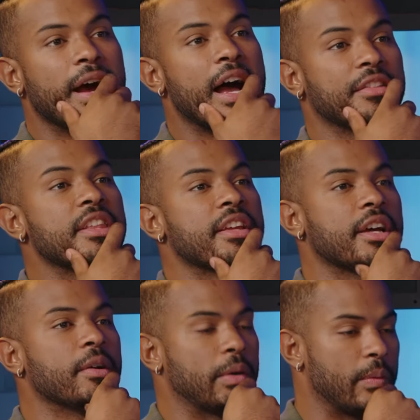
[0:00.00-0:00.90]
I think,
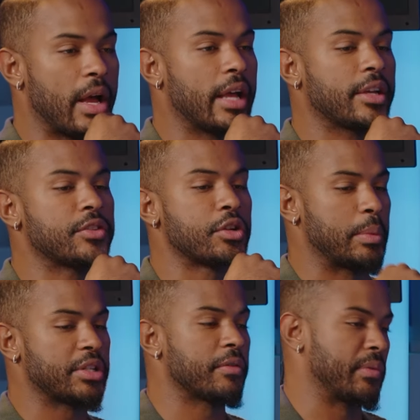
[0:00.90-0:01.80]
uh, or I consider
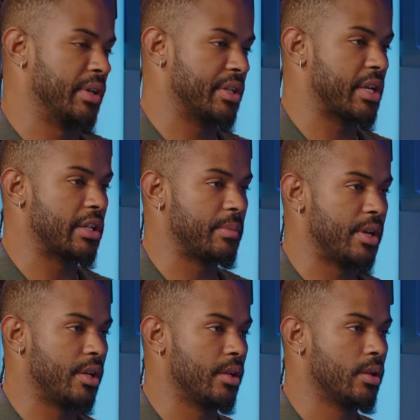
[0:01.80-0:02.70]
myself a Renaissance
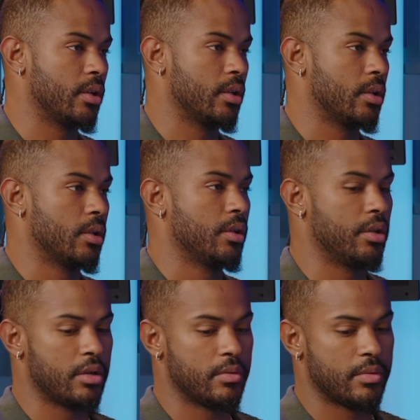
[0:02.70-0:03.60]
man. Yeah. You
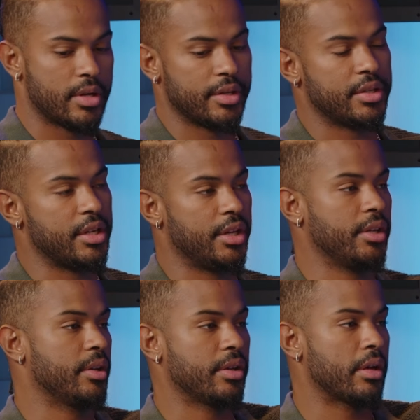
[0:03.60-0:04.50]
know, I
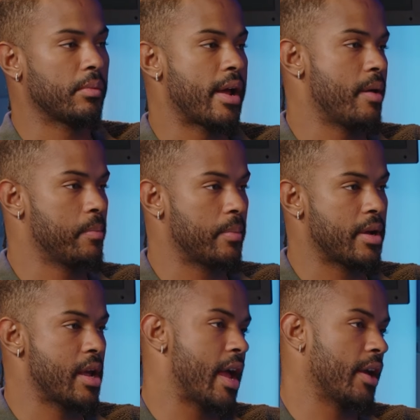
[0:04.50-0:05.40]
sing, I rap,
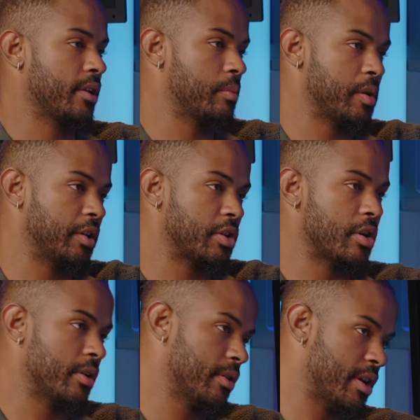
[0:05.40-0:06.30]
I act, I play guitar.